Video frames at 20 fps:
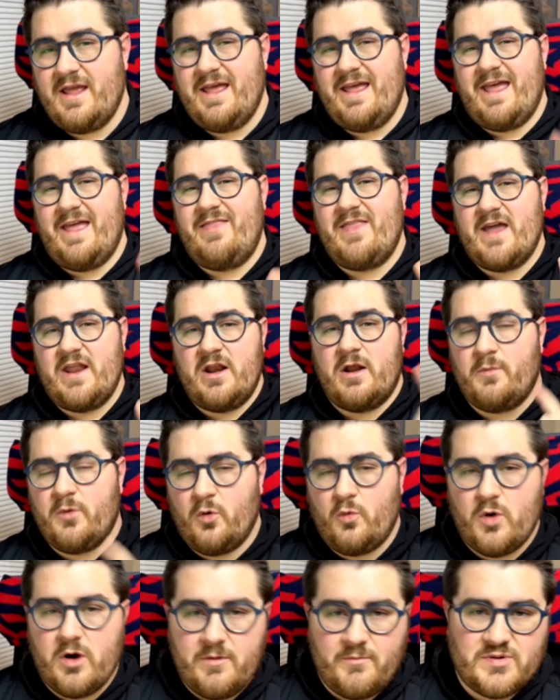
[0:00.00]
in that number
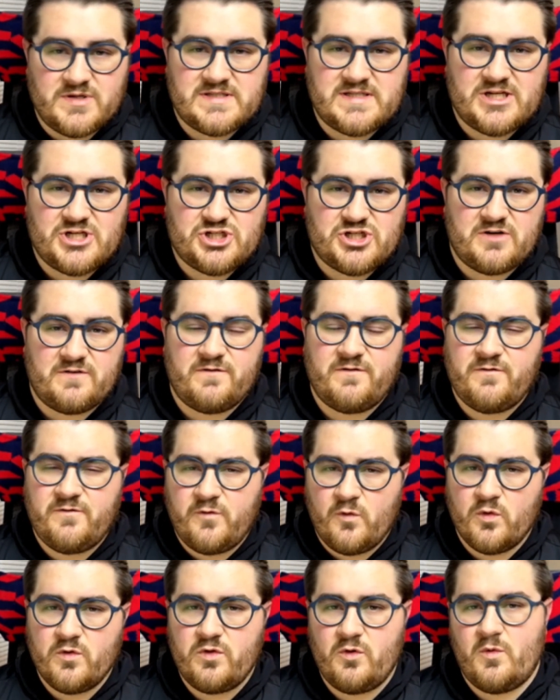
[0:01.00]
1 position
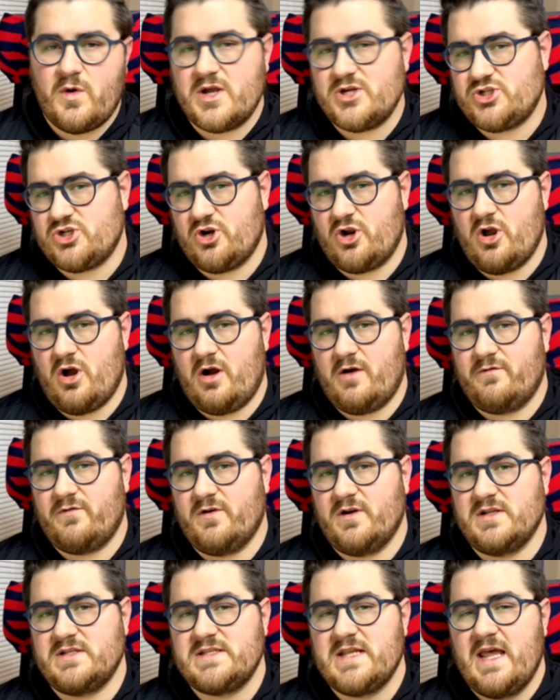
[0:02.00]
for the Western
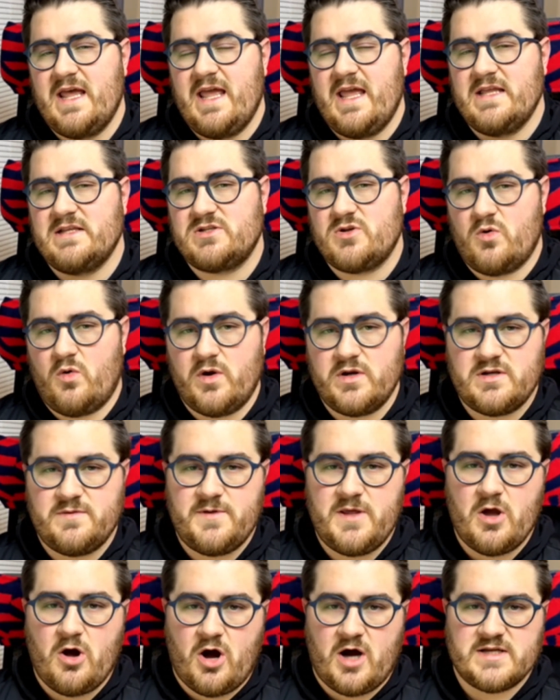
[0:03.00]
Conference is going to be
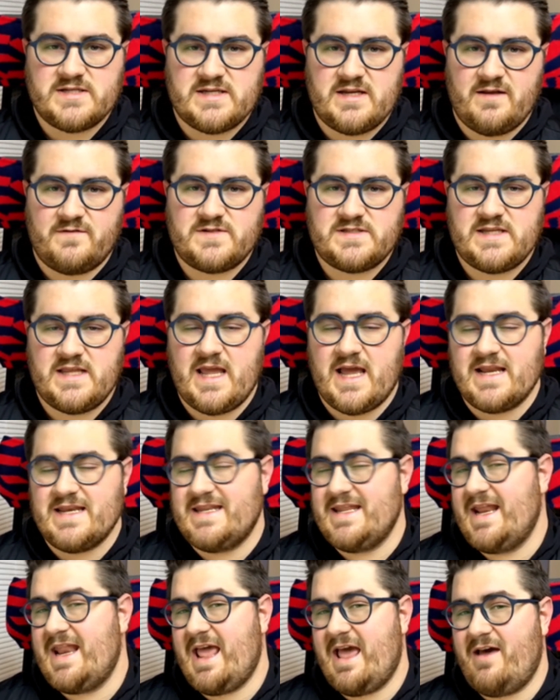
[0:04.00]
Austin FC. I
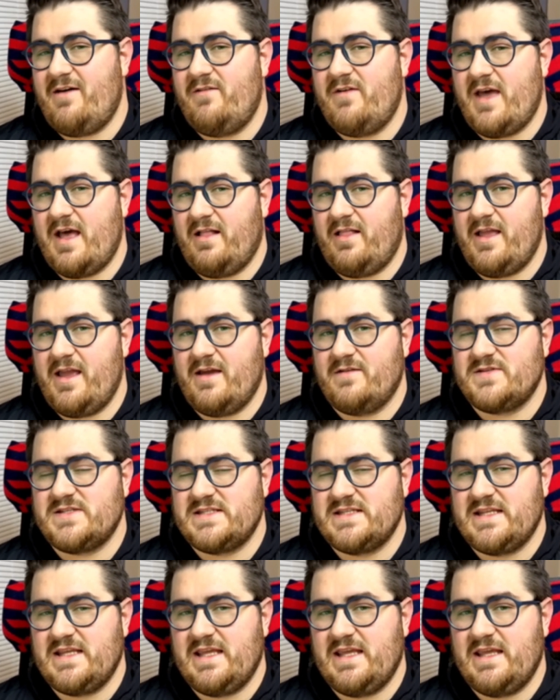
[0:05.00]
did have
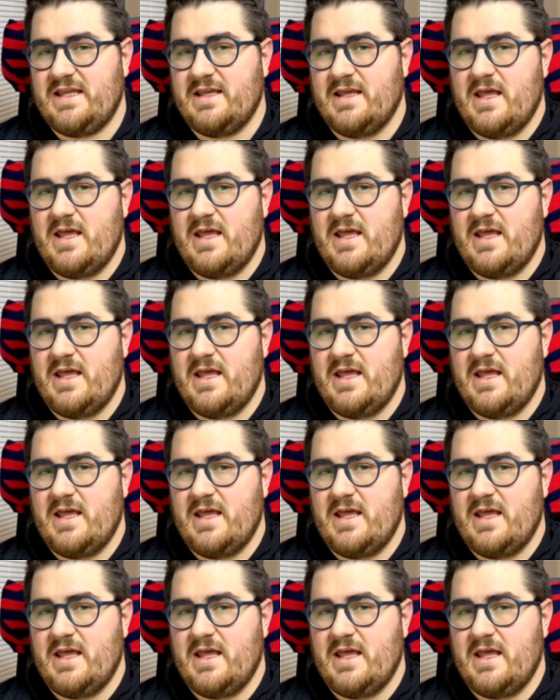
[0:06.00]
LAFC